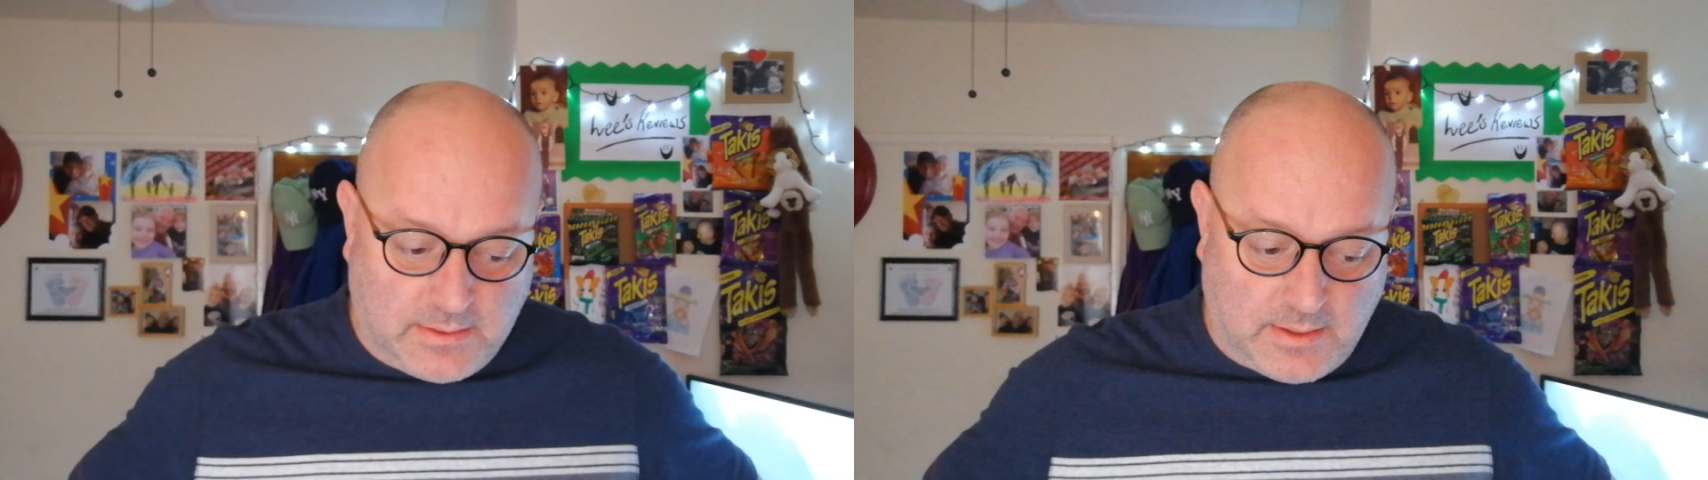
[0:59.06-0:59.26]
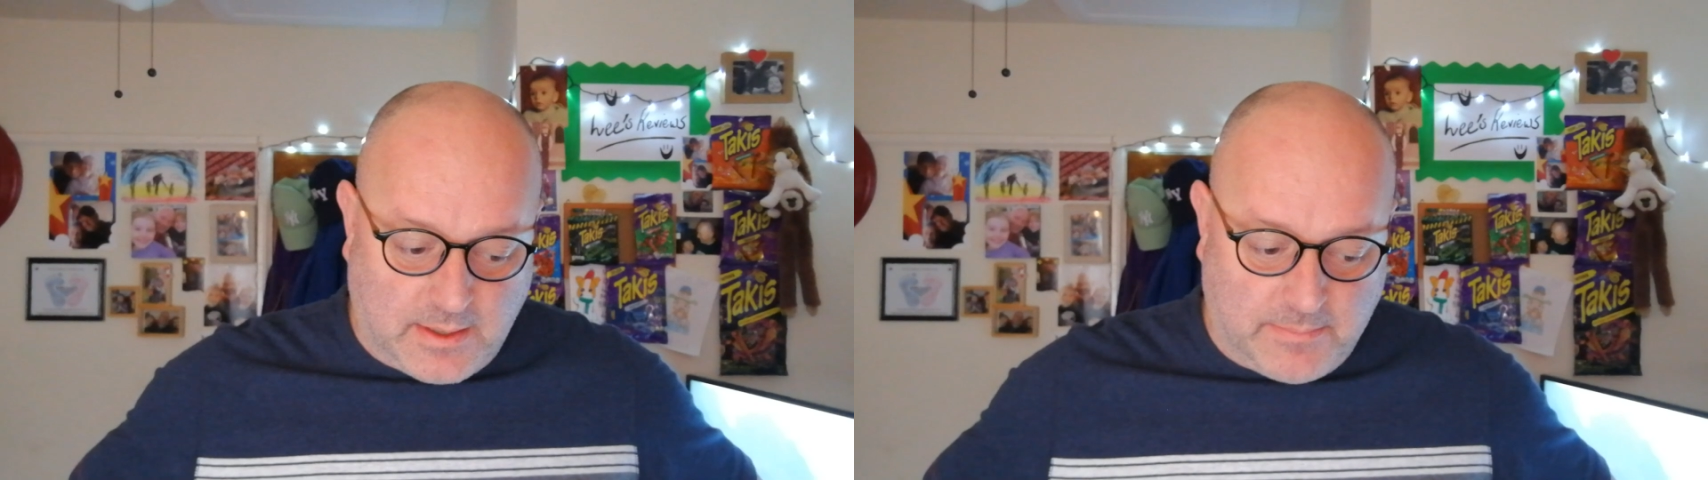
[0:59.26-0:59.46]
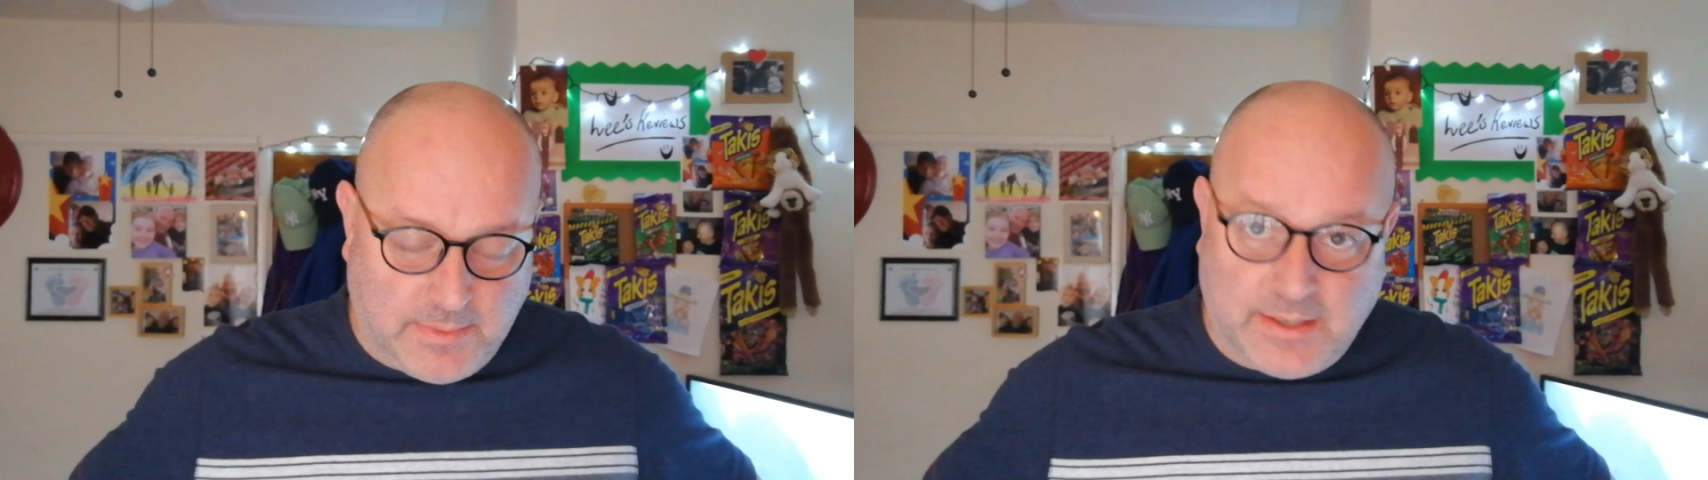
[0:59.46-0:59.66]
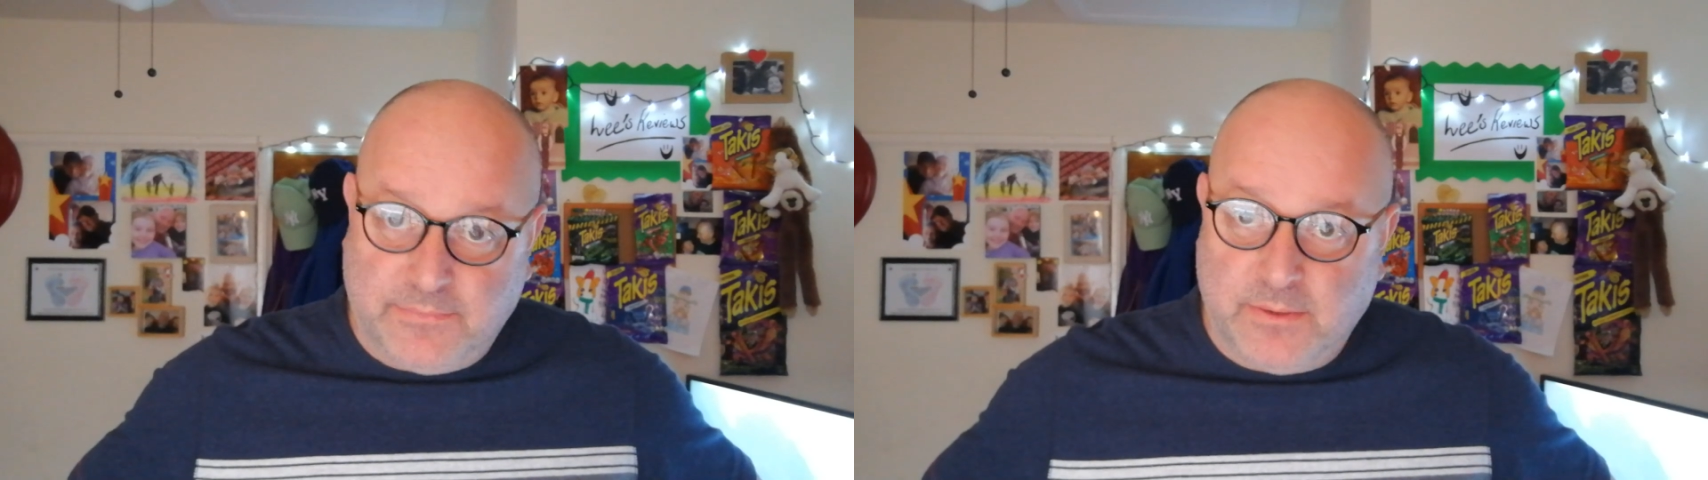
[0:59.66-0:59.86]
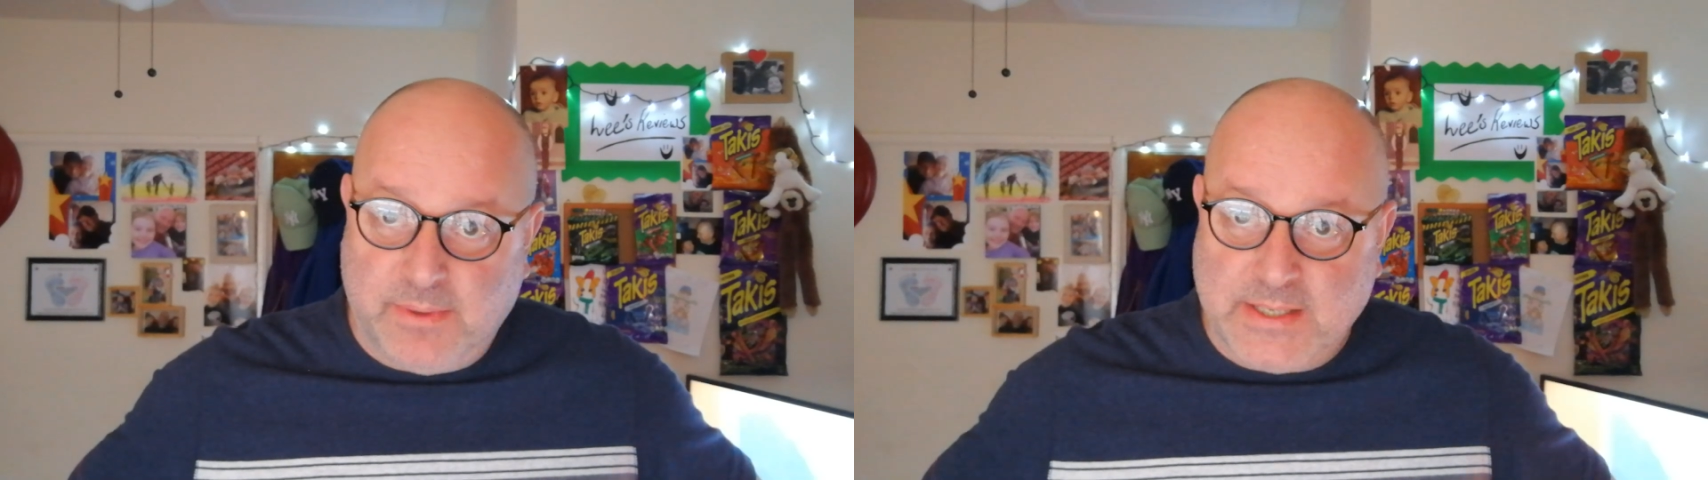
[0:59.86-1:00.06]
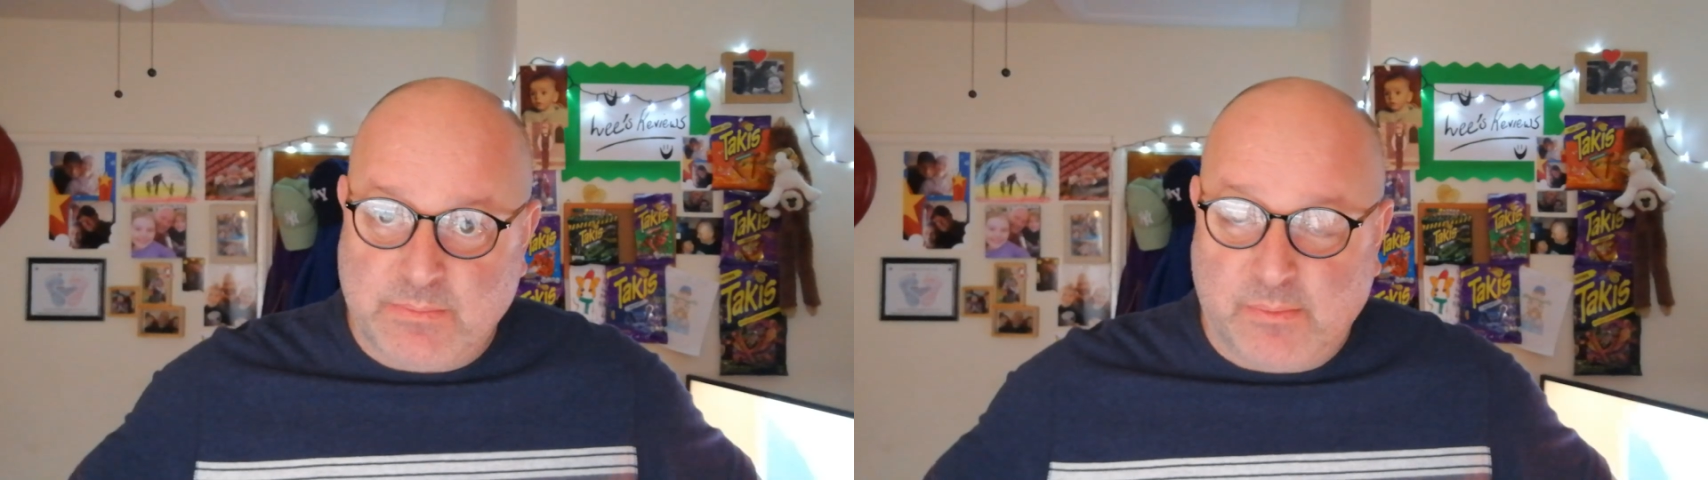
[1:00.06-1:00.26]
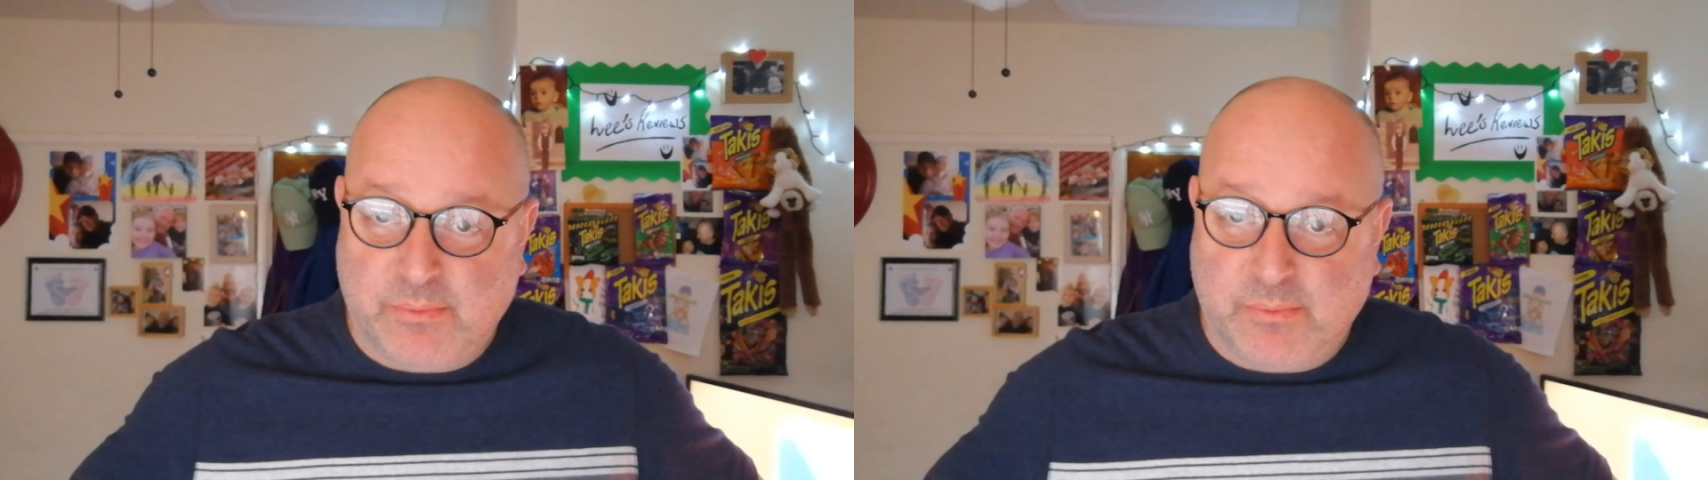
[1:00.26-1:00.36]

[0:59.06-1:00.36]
um, I had a few beers with my